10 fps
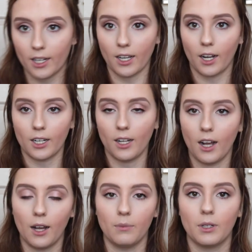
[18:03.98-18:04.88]
yada
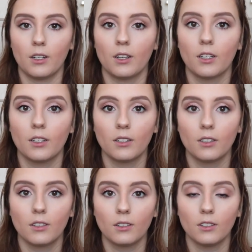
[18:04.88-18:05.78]
yada,
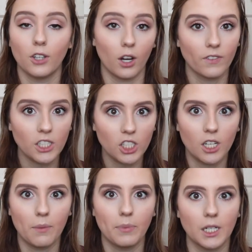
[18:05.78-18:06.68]
nonfiction